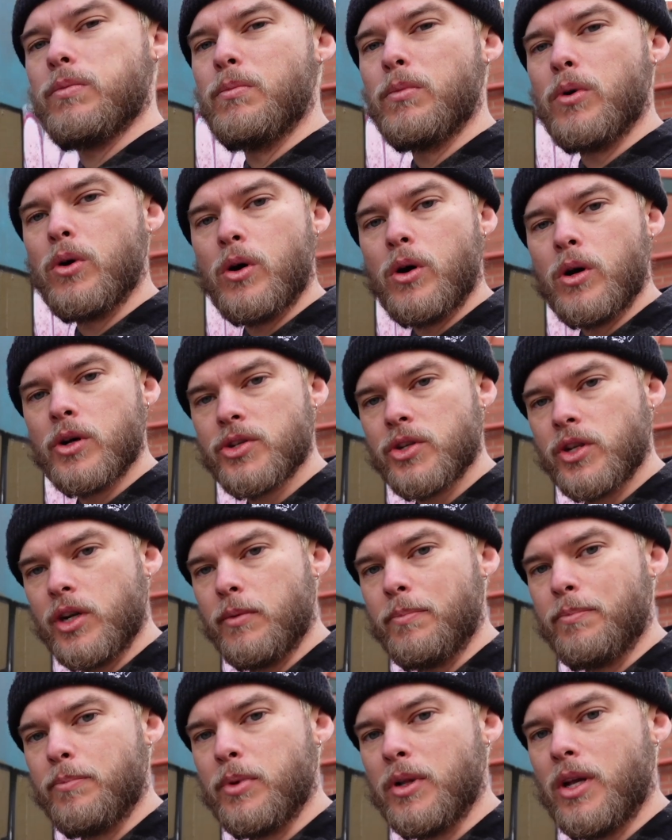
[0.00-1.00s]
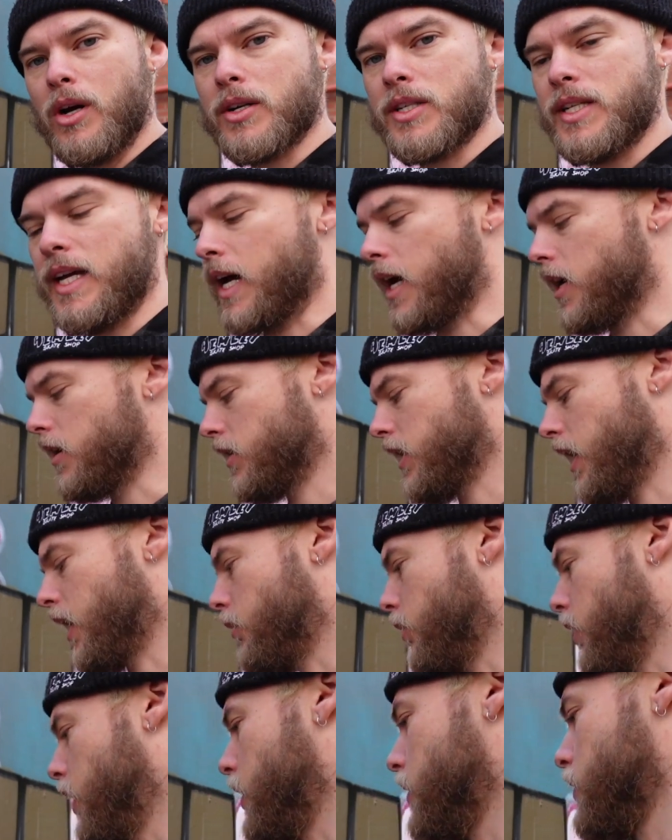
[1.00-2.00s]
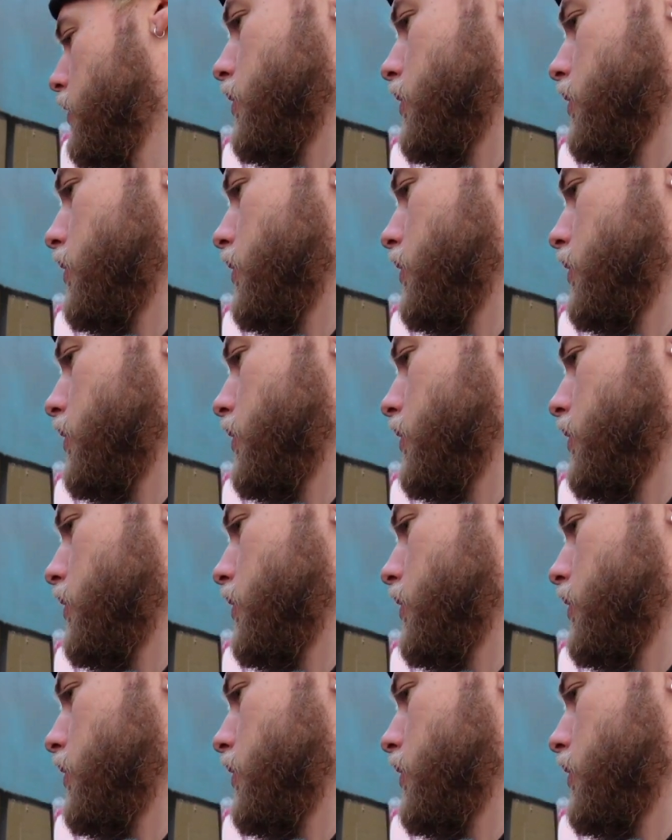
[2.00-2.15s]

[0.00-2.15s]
more sort of blocked out that way.